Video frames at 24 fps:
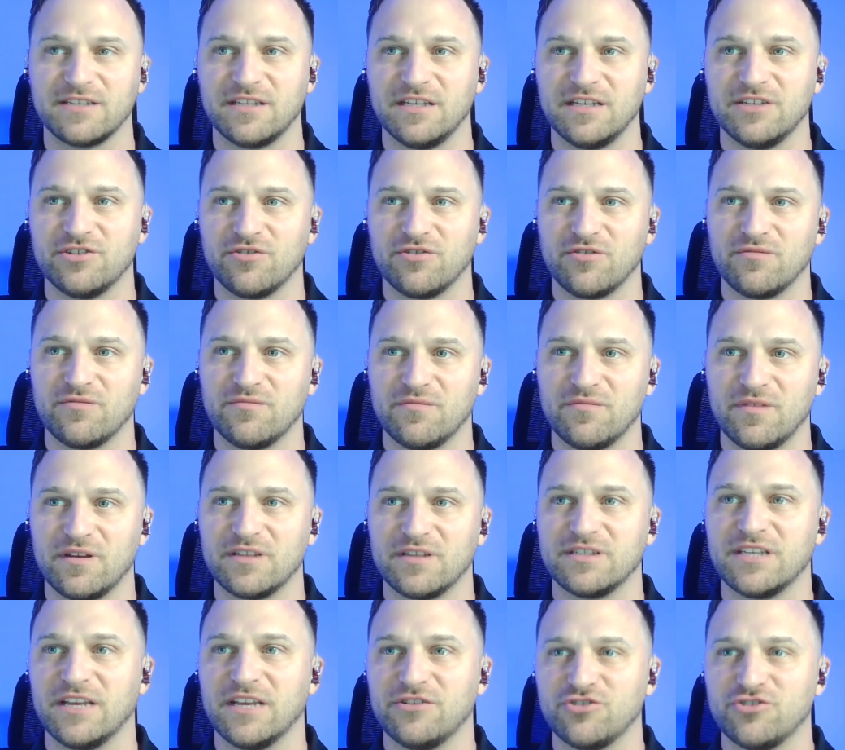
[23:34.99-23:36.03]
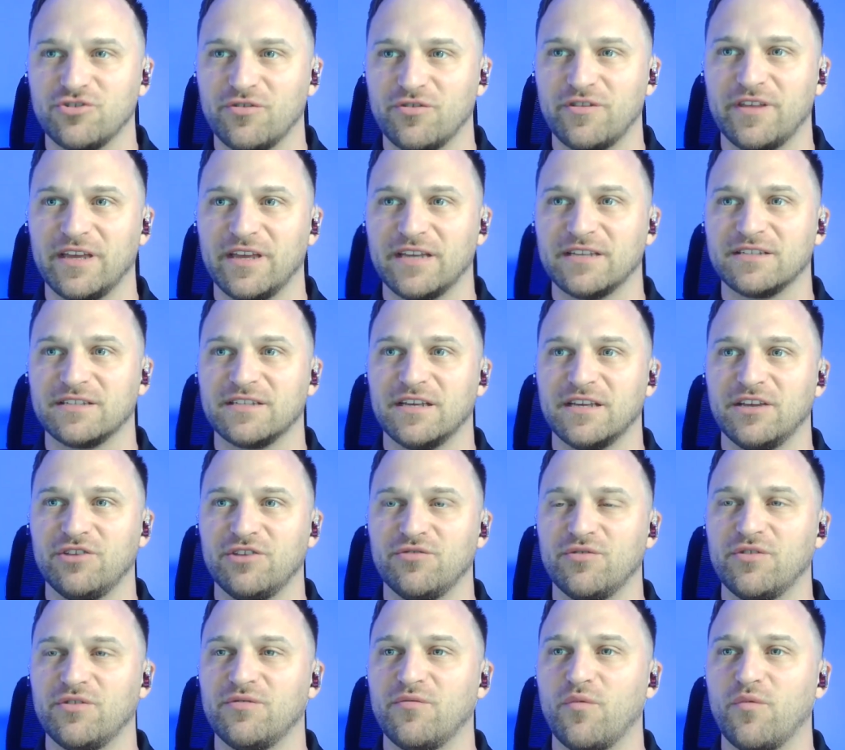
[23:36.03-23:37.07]
These are essential things that you
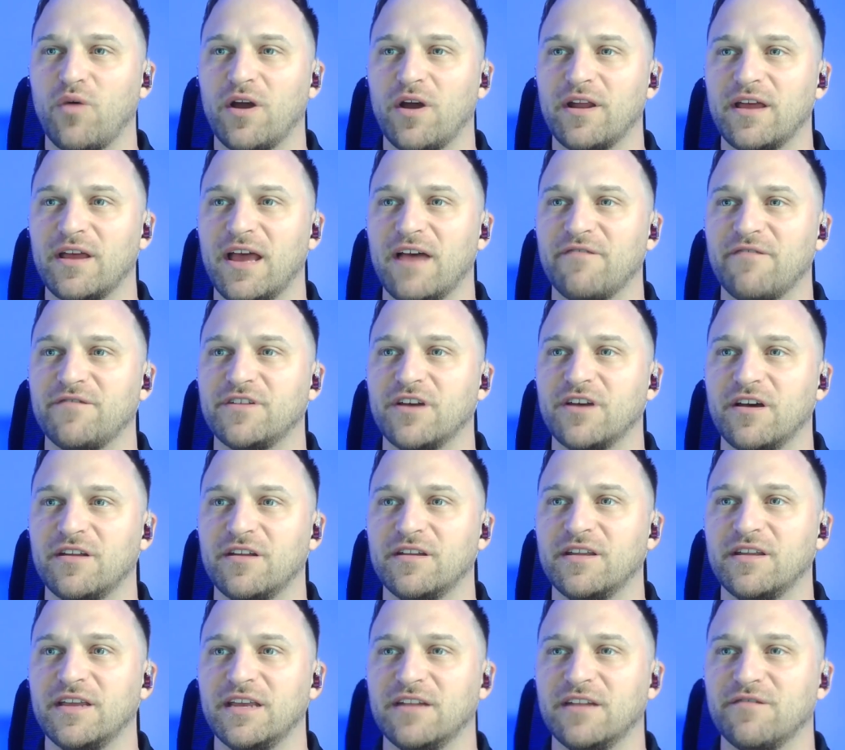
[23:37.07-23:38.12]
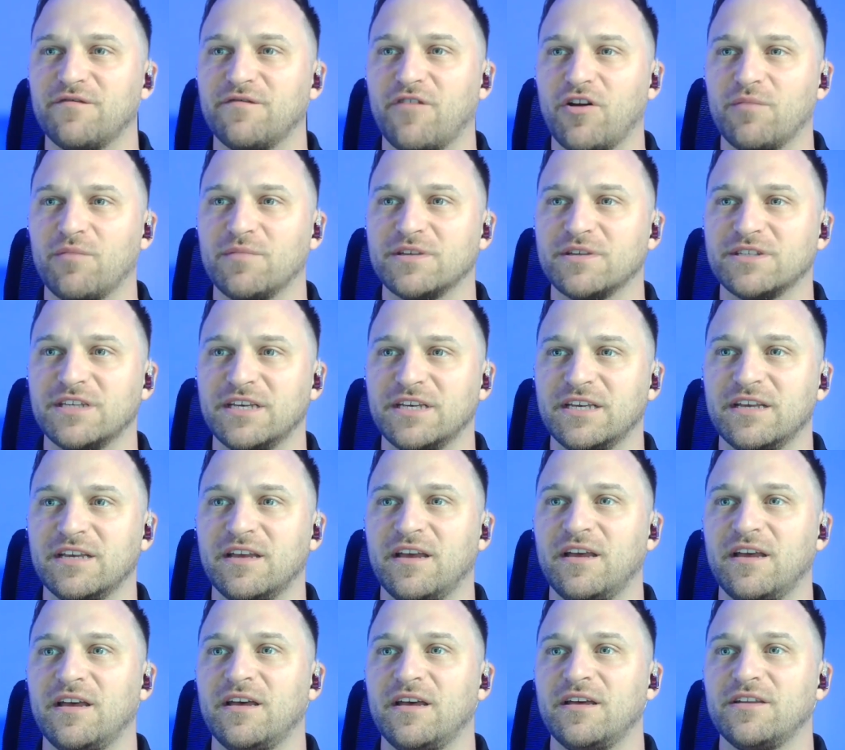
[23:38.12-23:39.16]
would want to have done in a pharmacy
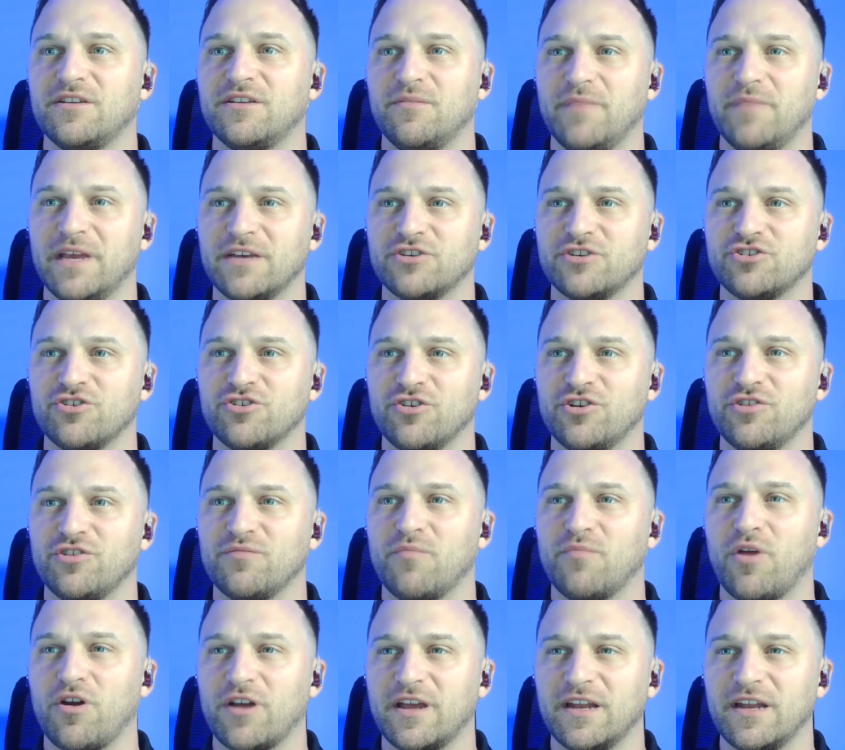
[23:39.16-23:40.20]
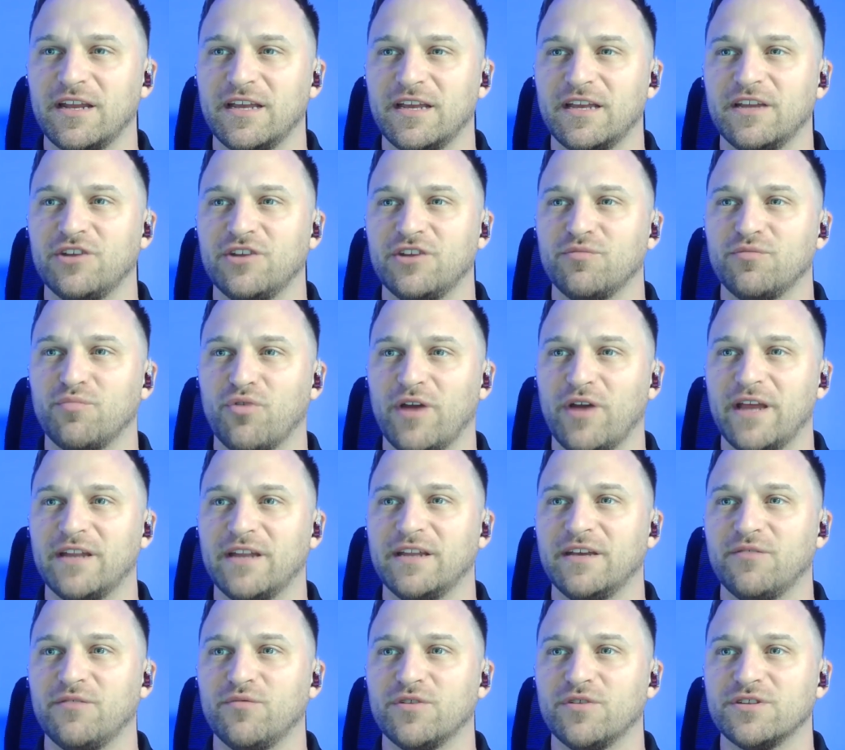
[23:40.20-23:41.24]
to make sure your marketing and your
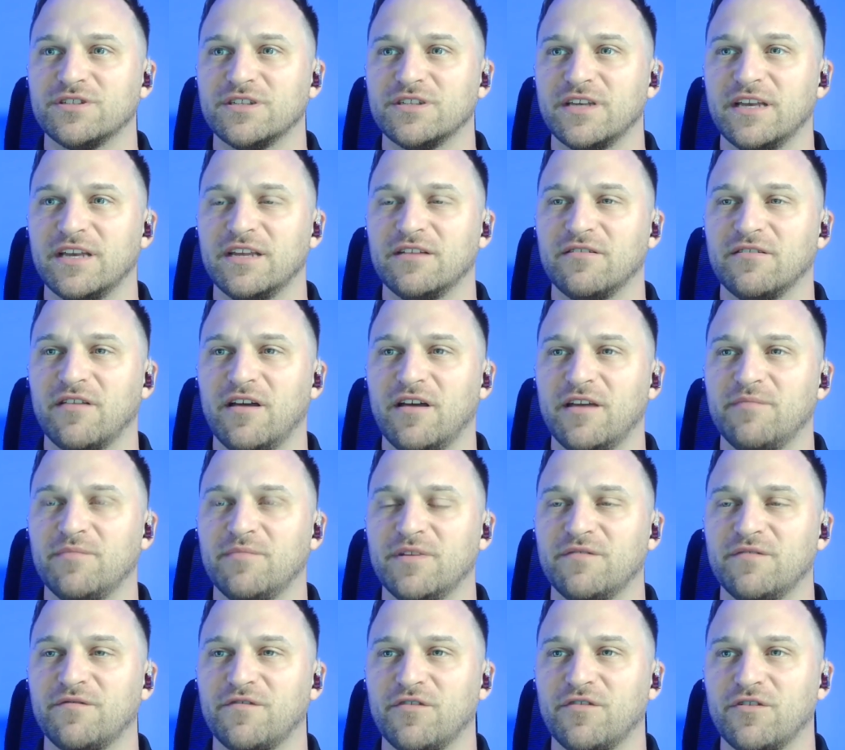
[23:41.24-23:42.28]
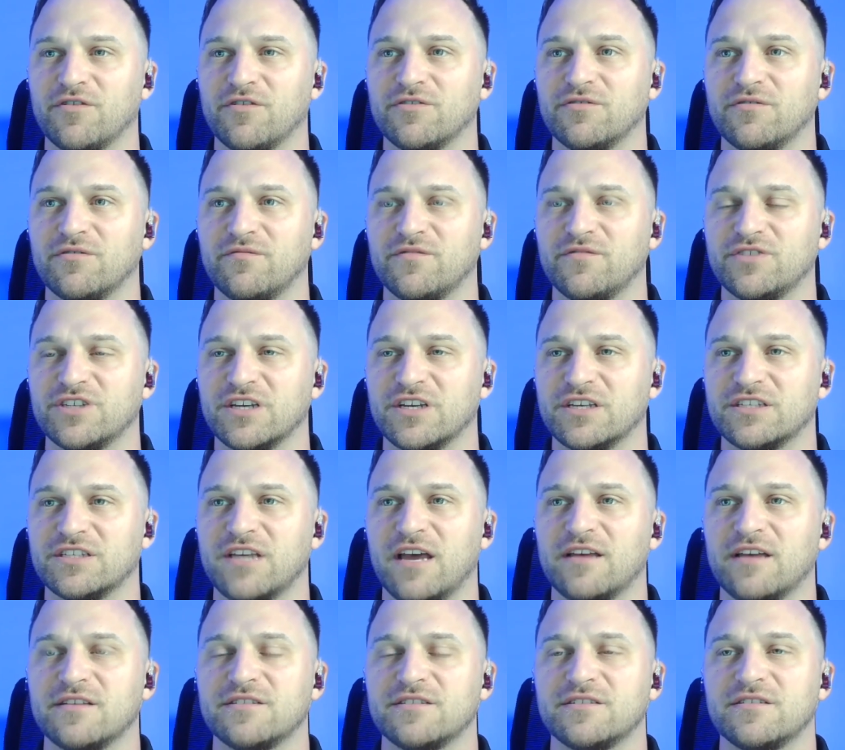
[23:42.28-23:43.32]
branding was in alignment for
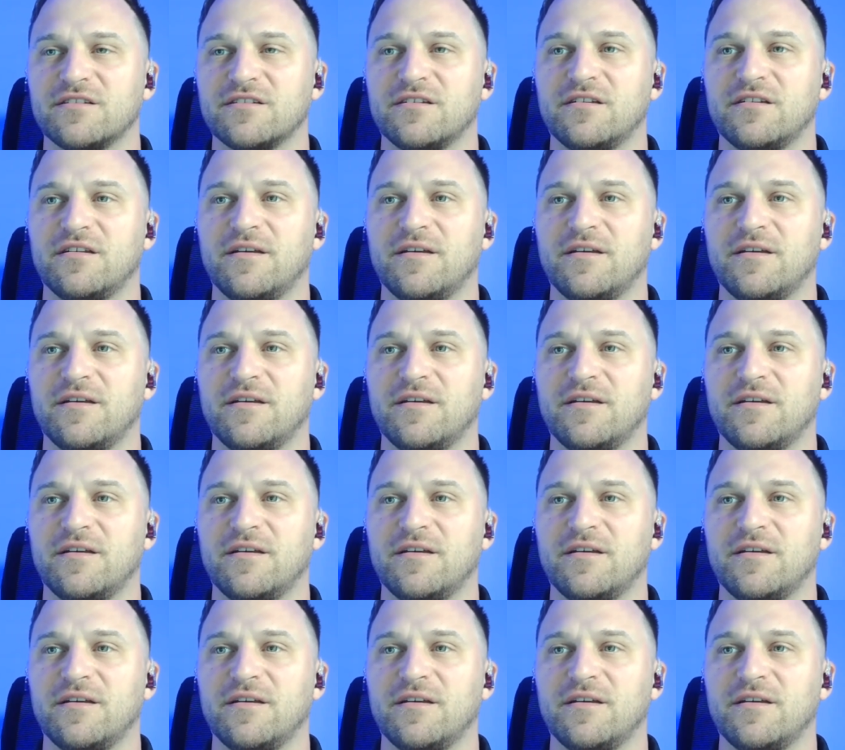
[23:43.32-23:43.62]
success.